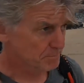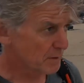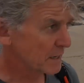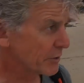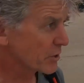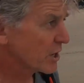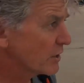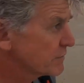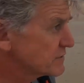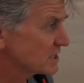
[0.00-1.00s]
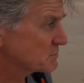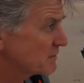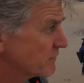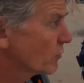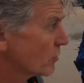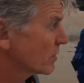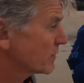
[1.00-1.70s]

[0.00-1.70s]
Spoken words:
little cove just before